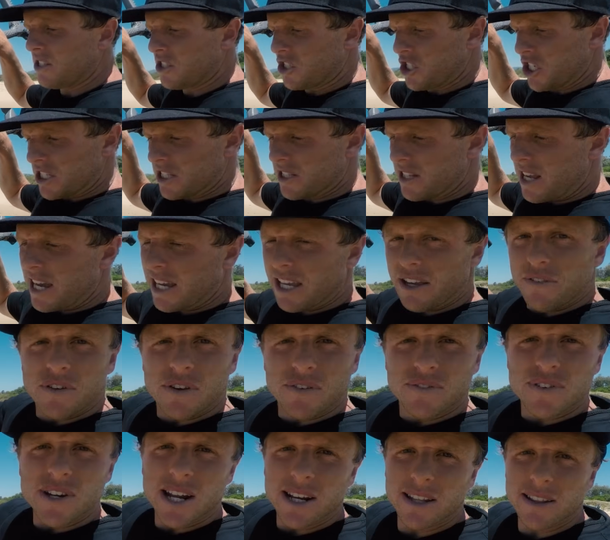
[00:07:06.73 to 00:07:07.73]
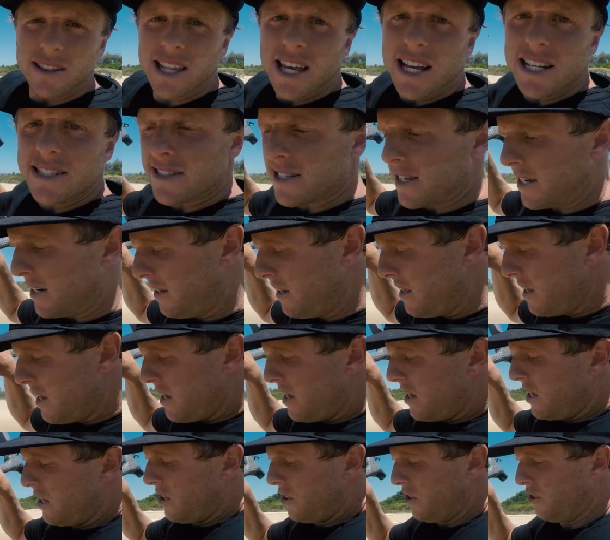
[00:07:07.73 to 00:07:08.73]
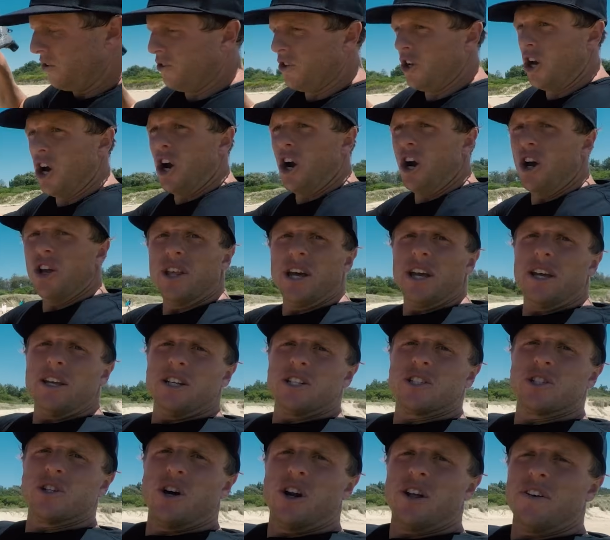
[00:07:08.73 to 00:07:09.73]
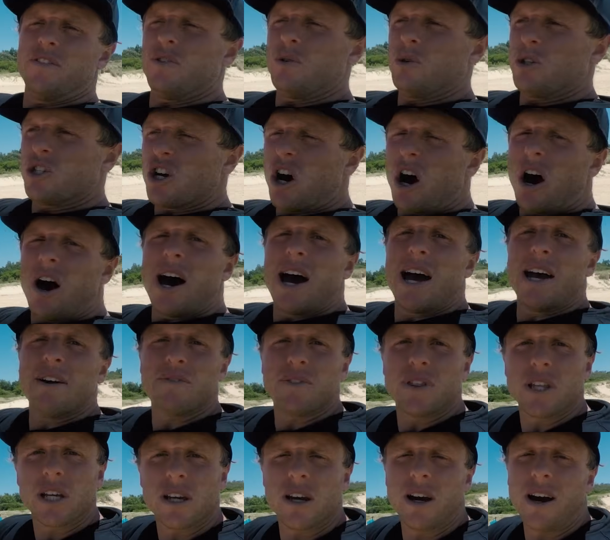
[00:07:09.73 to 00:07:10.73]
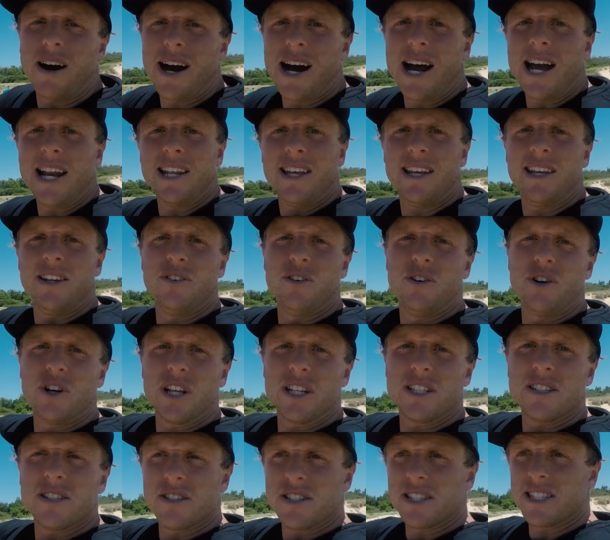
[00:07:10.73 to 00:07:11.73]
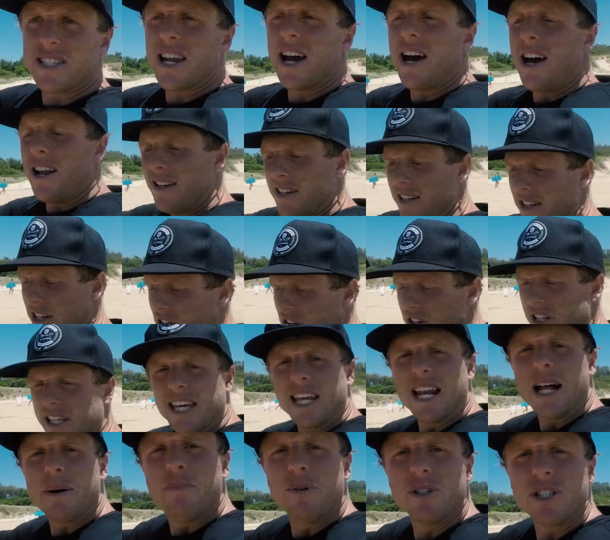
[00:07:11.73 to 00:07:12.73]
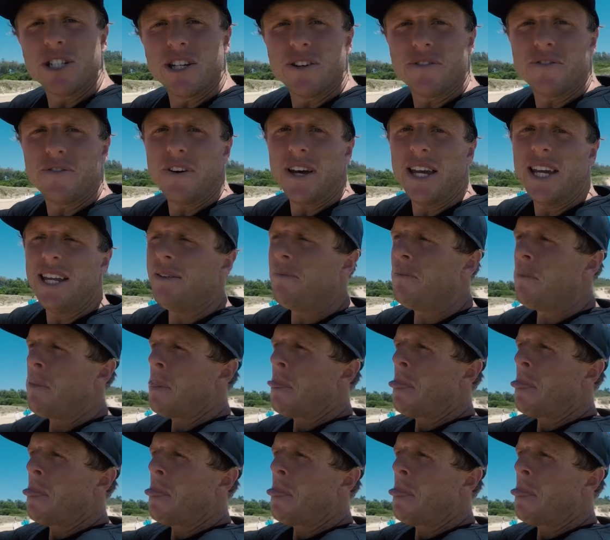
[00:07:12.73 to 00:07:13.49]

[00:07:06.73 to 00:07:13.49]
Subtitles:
just like if you've done a lesson, you'll know that you sort of dive the kite in order to start, to get up onto your feet.